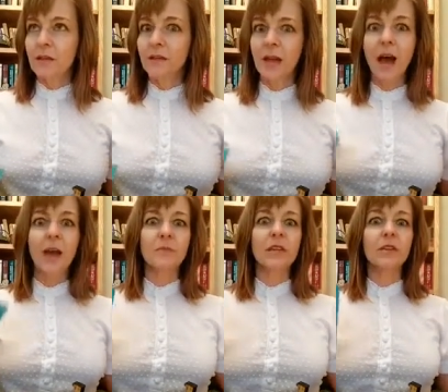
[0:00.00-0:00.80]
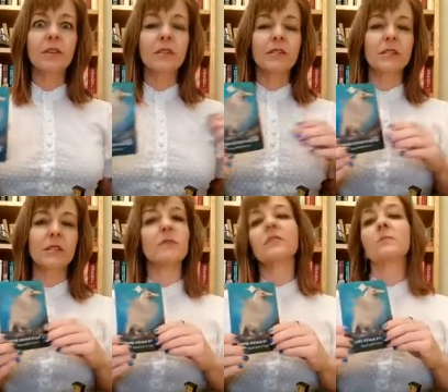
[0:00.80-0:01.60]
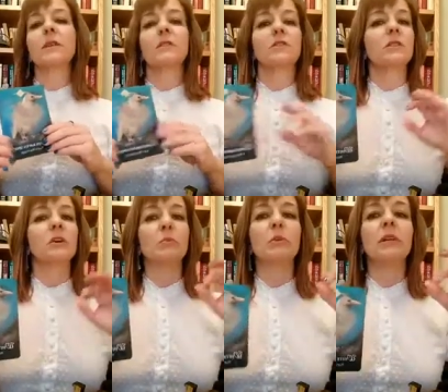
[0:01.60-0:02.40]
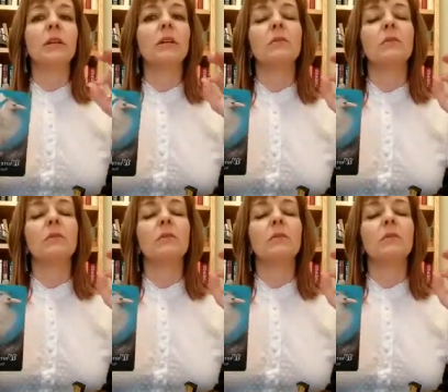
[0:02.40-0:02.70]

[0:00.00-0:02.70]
yeah, I'm hearing that Stephen's message is complete.